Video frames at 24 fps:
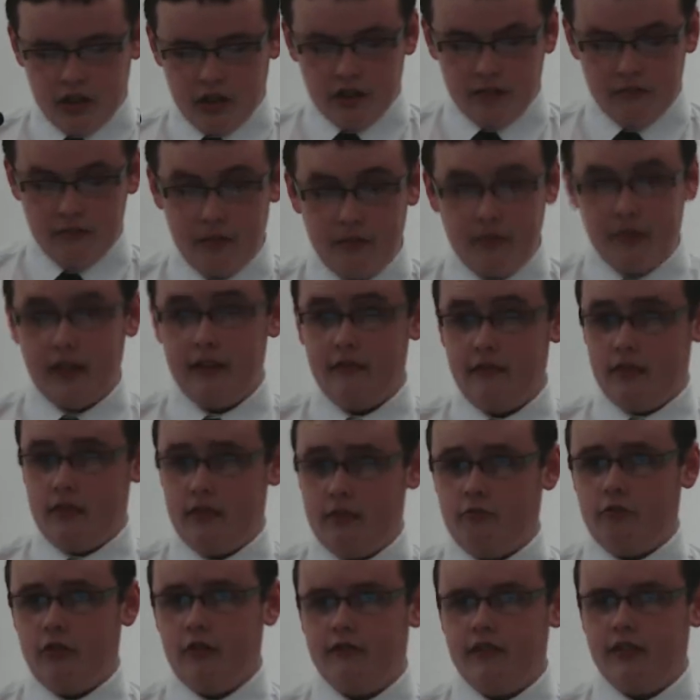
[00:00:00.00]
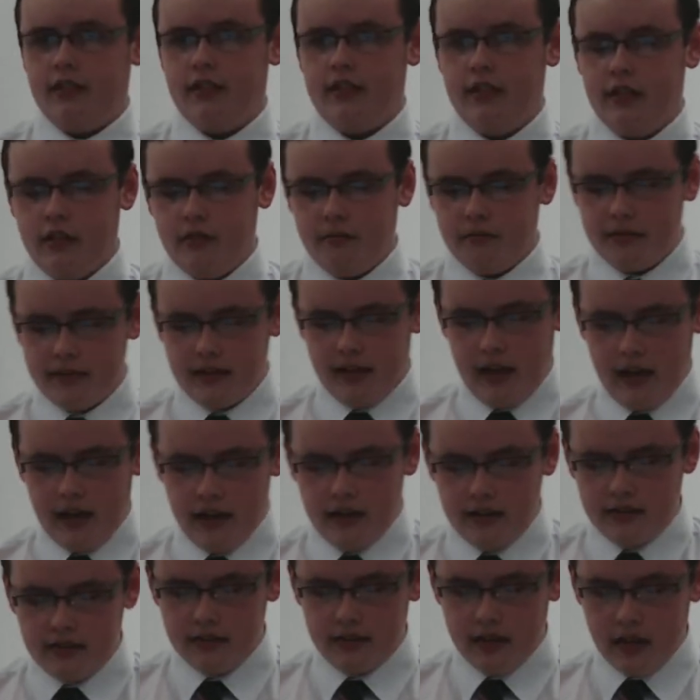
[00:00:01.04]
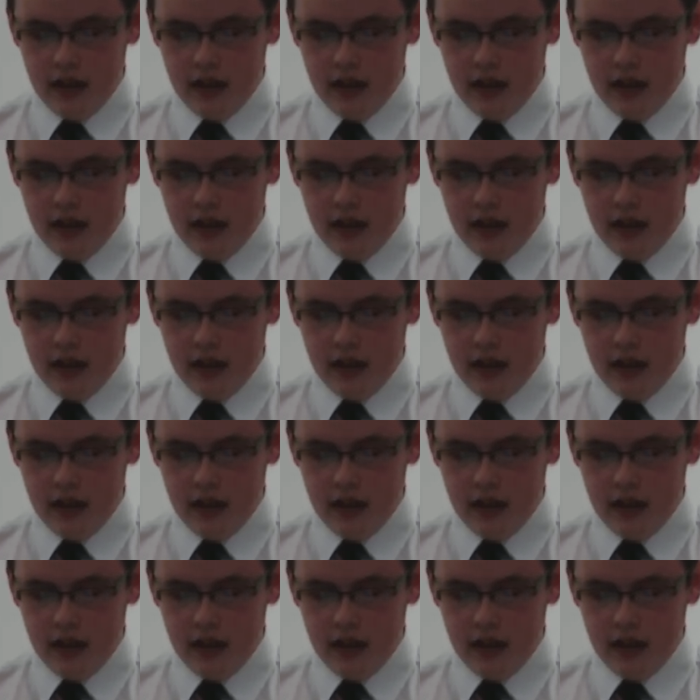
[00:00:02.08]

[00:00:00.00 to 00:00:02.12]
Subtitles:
and my parents were obviously upset,